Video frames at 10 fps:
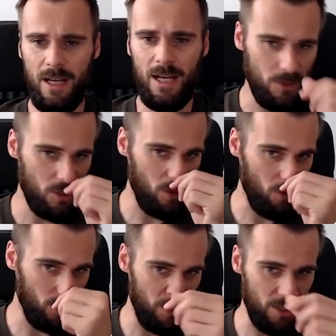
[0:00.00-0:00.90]
So
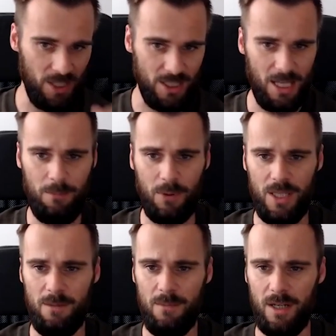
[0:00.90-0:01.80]
this is an example
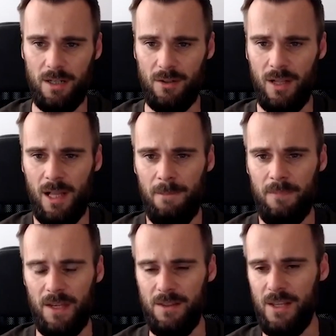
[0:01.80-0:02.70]
email.
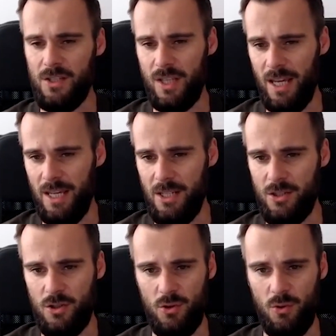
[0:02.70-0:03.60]
In this
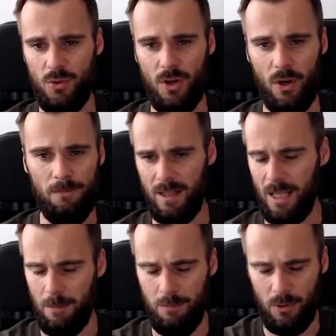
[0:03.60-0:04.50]
case, to,
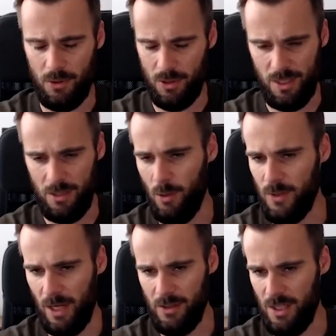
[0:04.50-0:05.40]
like a person, that job
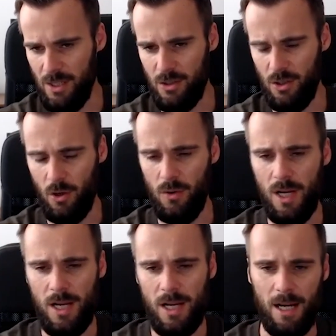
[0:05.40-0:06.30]
title
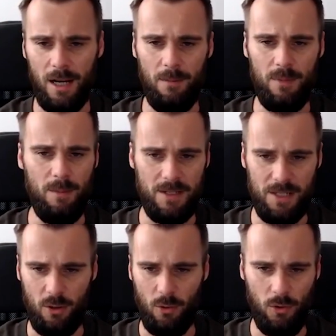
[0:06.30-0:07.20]
CISO, but imagine
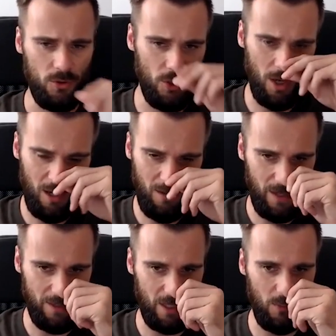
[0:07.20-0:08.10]
they call it John
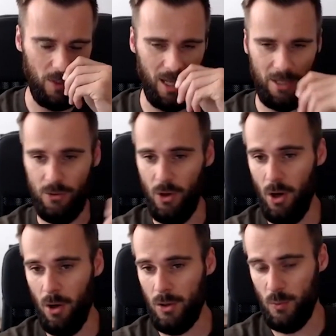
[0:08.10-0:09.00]
and they really like
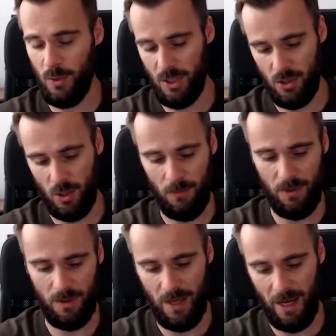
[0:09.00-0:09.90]
dogs, which is
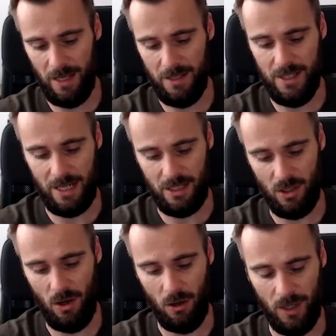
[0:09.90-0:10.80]
something that Jack
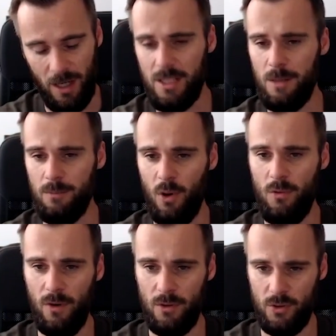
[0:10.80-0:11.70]
saw on their LinkedIn
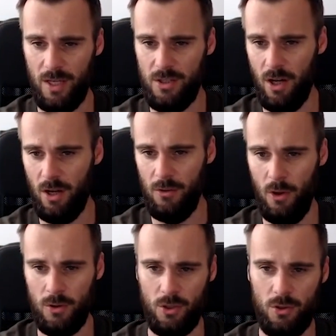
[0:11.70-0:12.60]
profile. So, hey John,
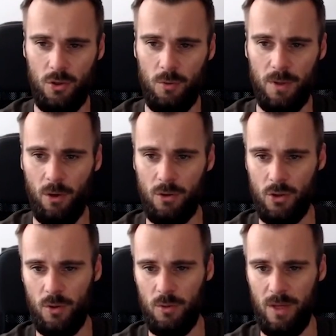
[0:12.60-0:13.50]
dogs are cute, but can also
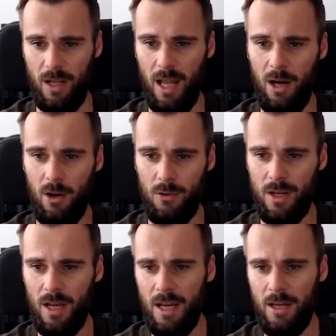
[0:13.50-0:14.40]
sometimes be loud.
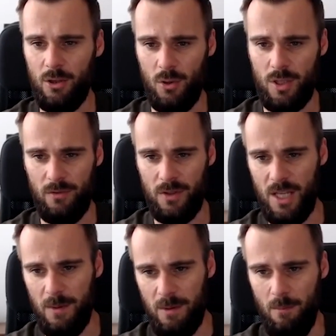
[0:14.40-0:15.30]
Curious if the
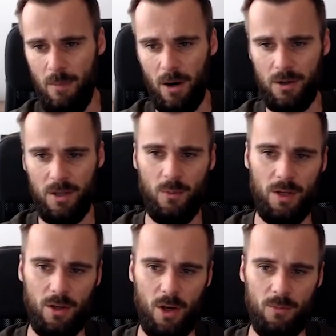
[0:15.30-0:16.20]
team has been barking when
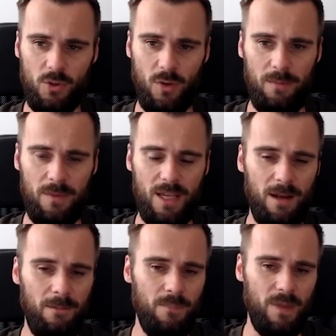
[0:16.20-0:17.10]
it comes to
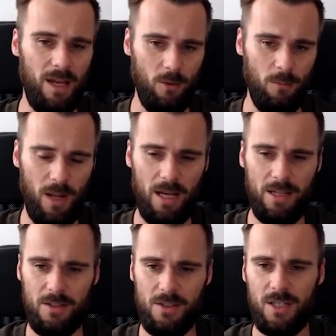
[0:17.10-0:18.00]
MDM and
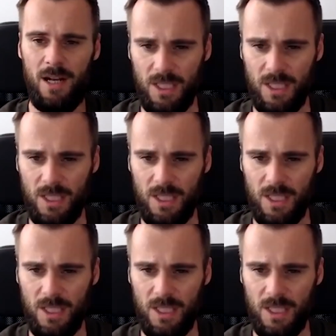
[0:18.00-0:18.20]
compliance.